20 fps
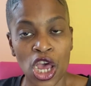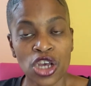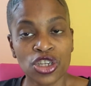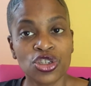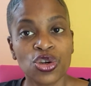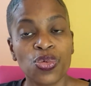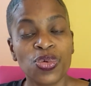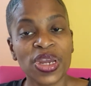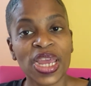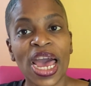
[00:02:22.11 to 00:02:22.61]

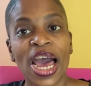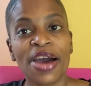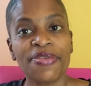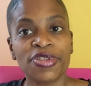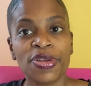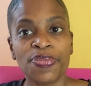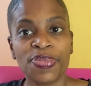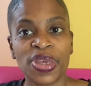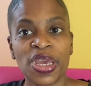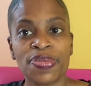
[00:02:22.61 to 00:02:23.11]
So we
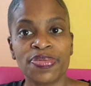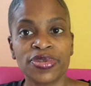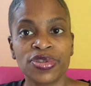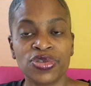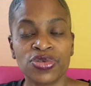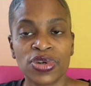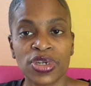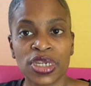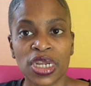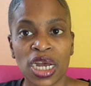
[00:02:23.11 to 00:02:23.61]
have to be able
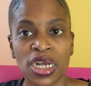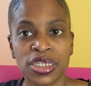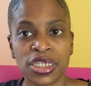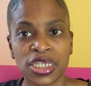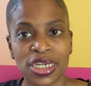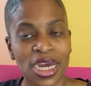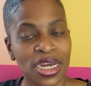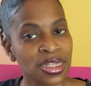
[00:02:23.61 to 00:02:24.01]
to acknowledge it.